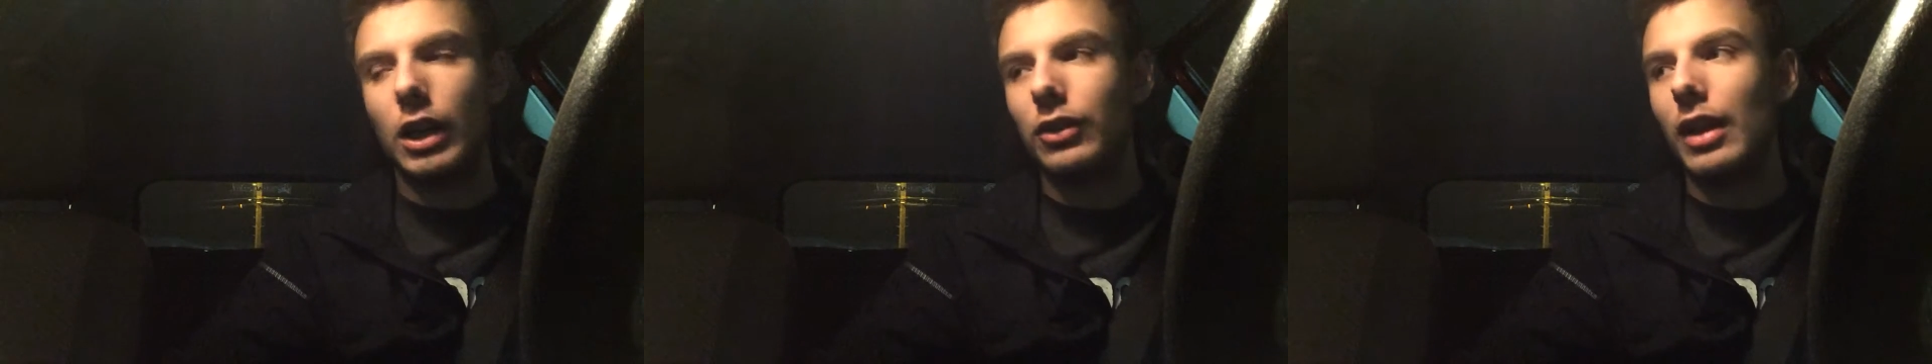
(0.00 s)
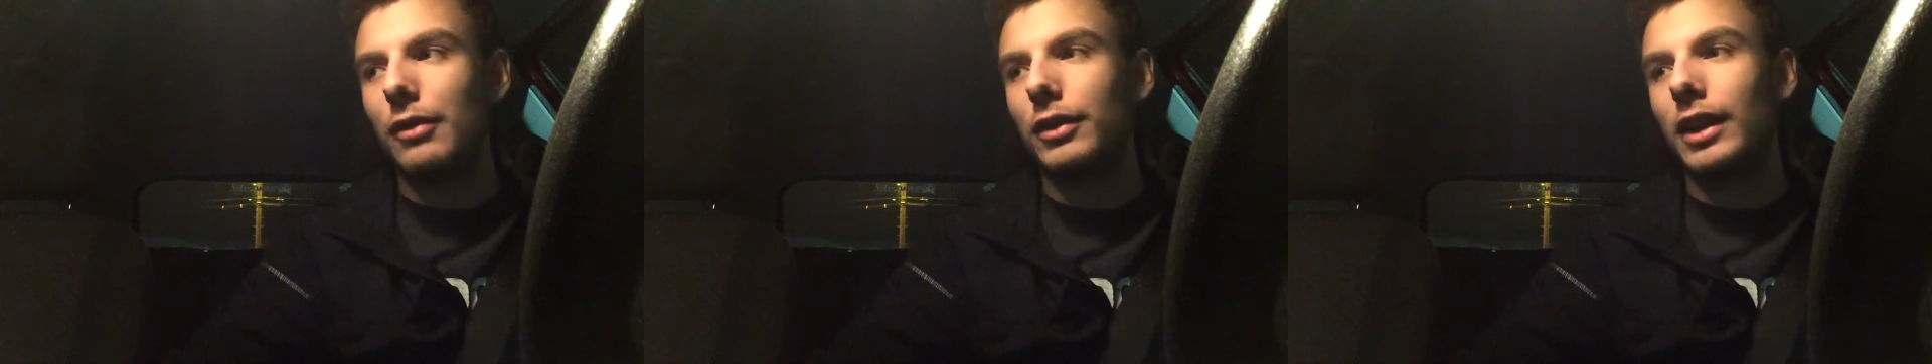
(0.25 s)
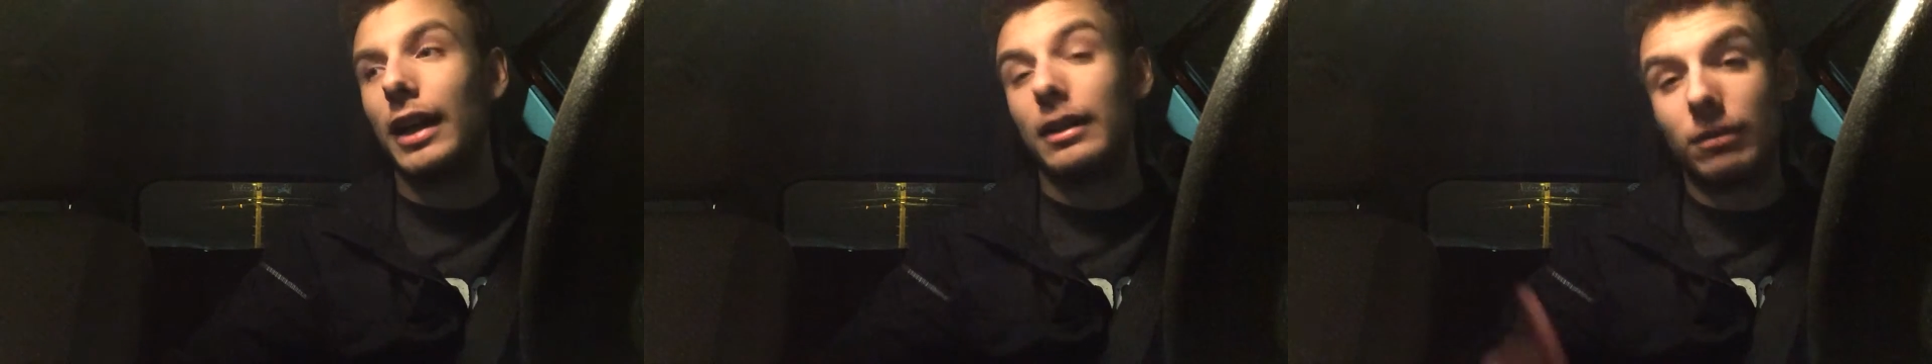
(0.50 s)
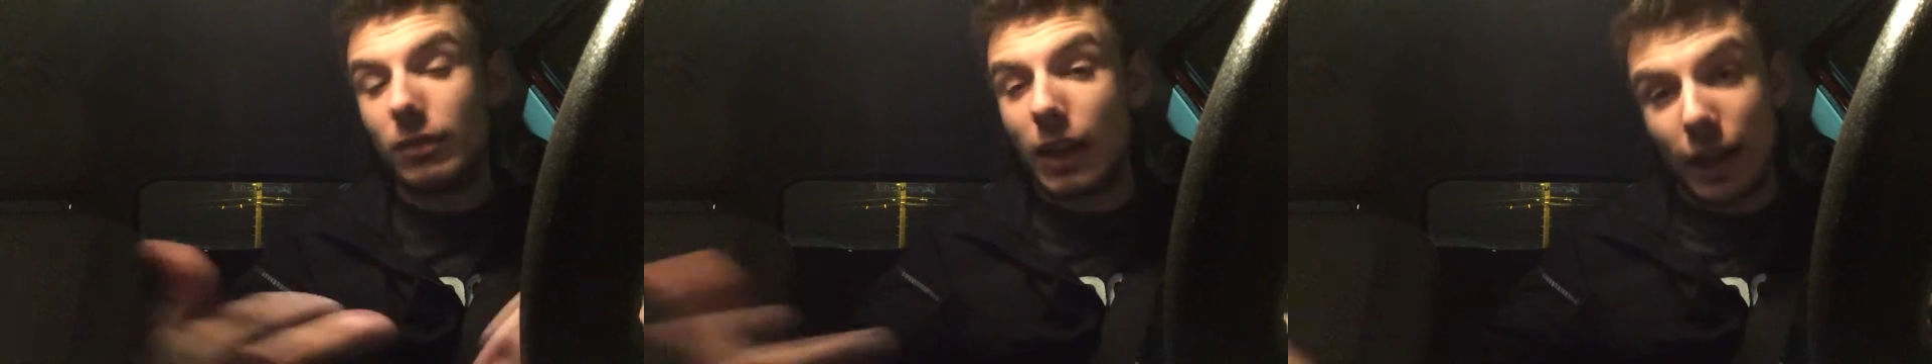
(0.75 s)
stuff, and
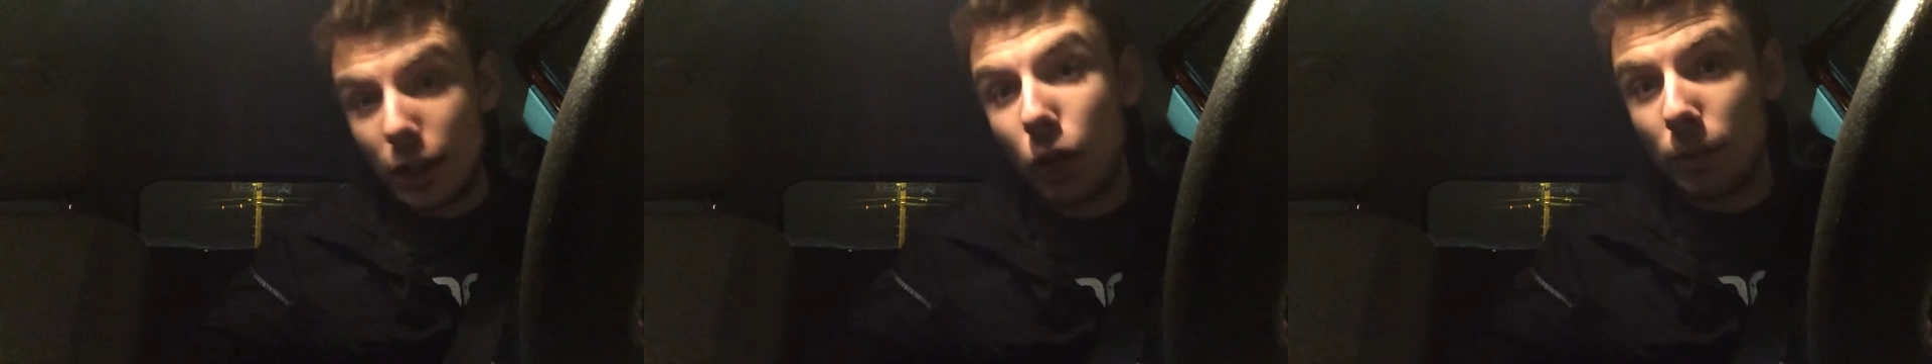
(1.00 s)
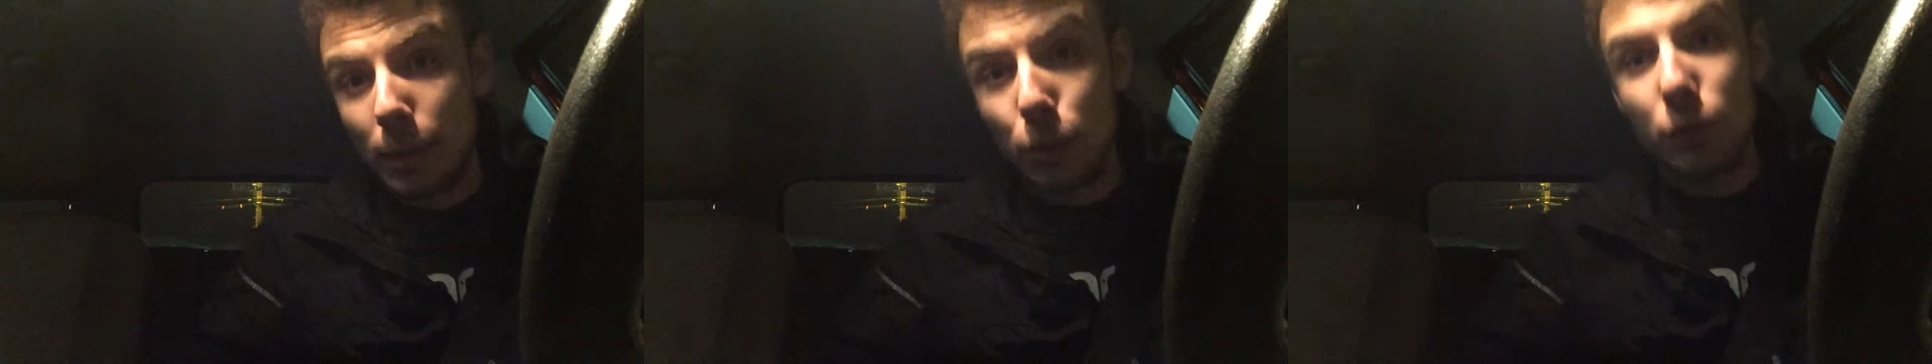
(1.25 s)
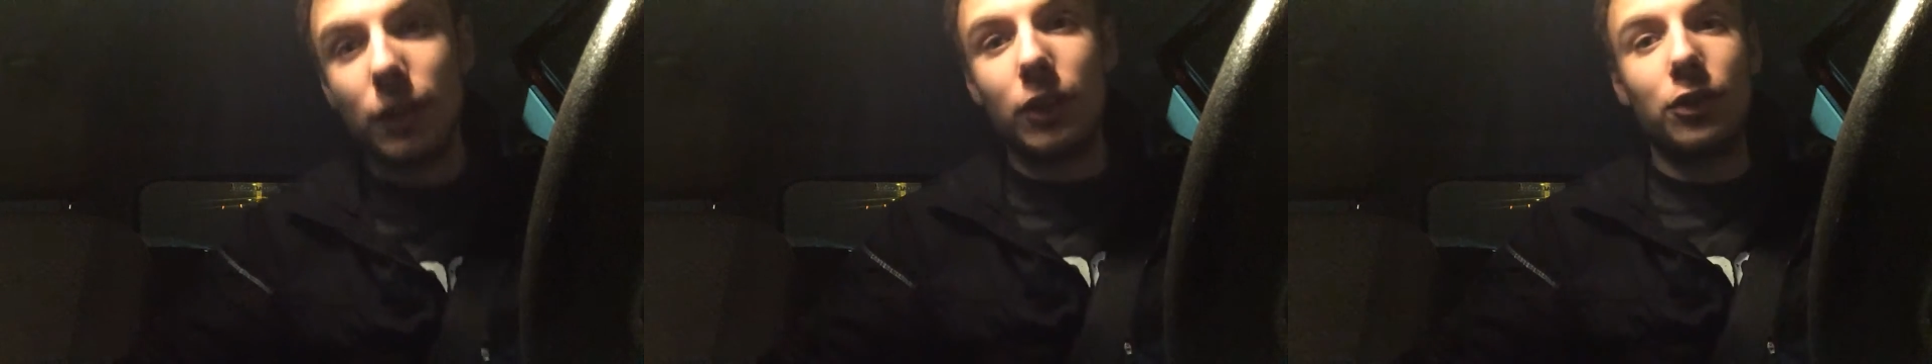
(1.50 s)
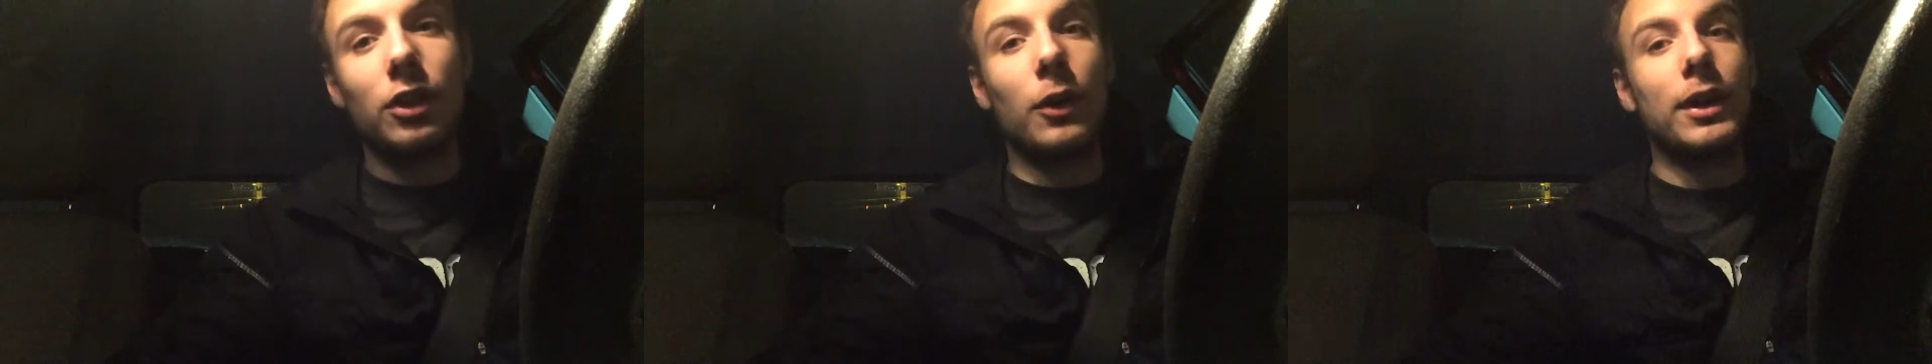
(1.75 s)
I know my
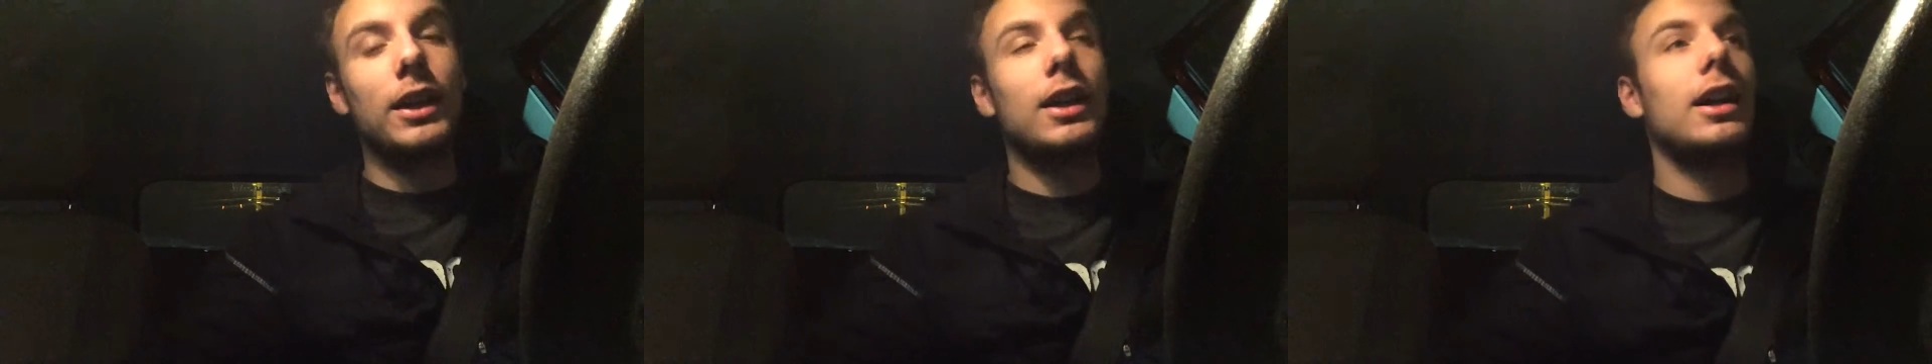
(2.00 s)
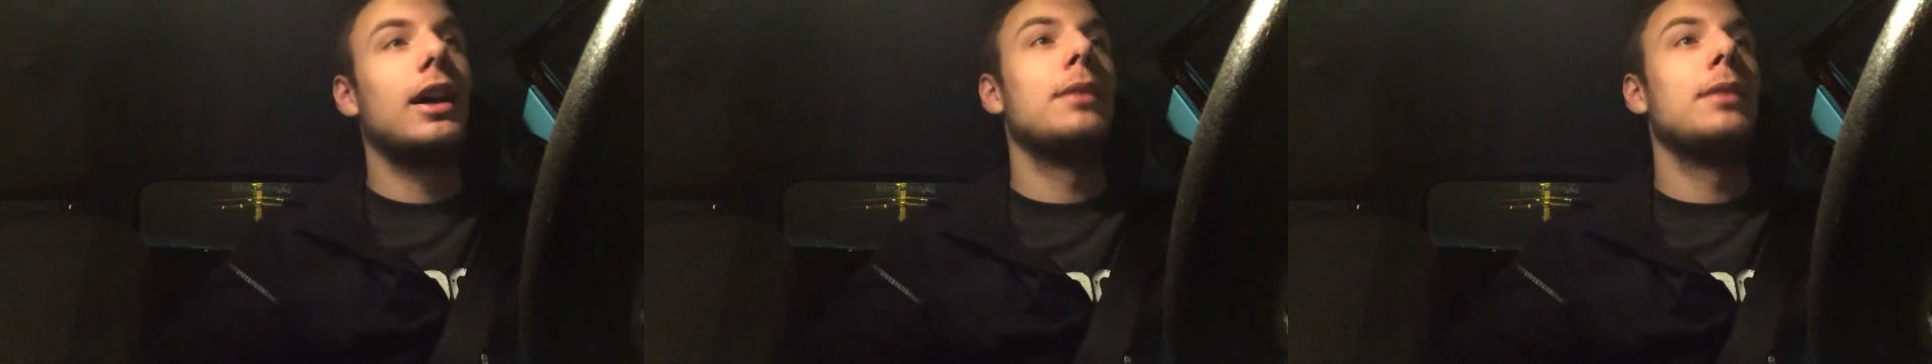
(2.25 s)
movies, so it